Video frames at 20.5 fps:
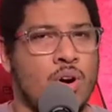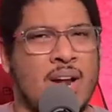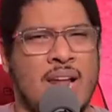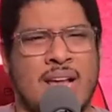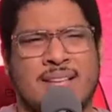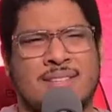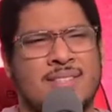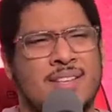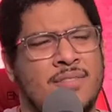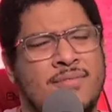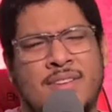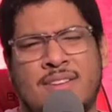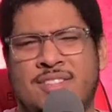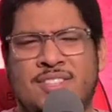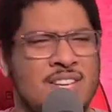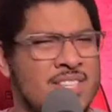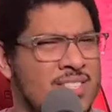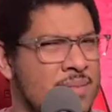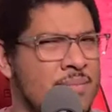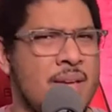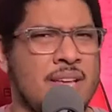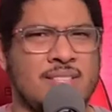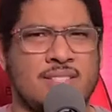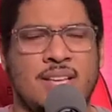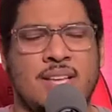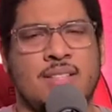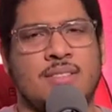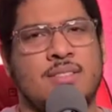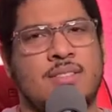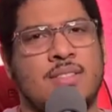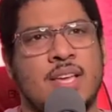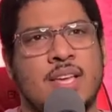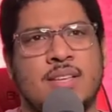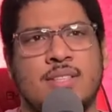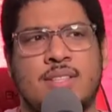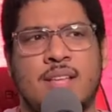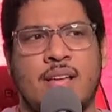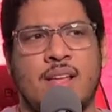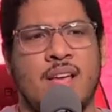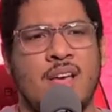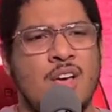like stuff that doesn't make sense, things
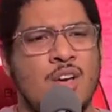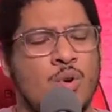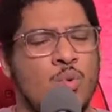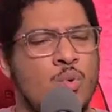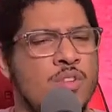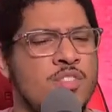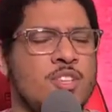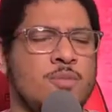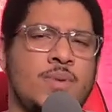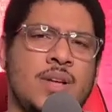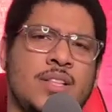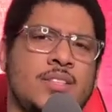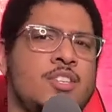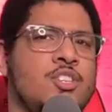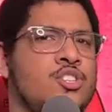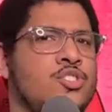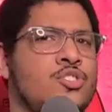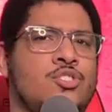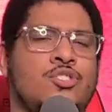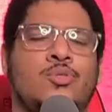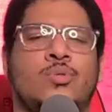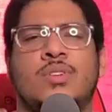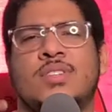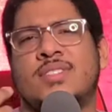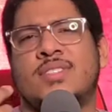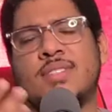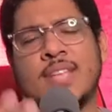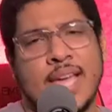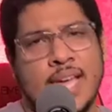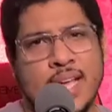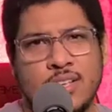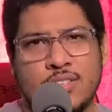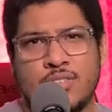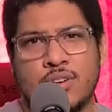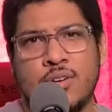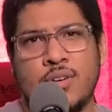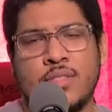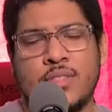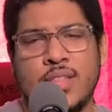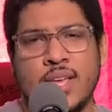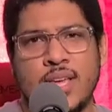that where these politicians are sort of saying
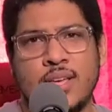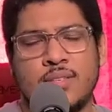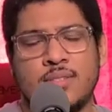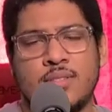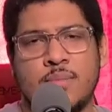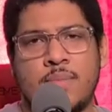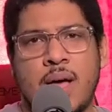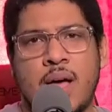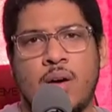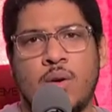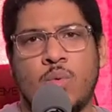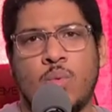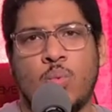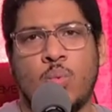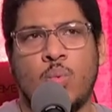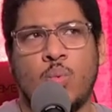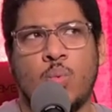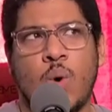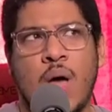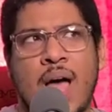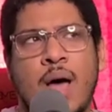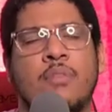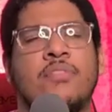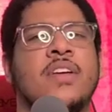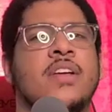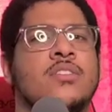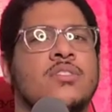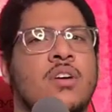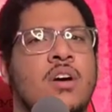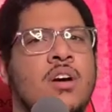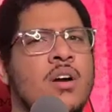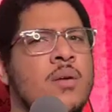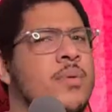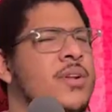certain things about how things are,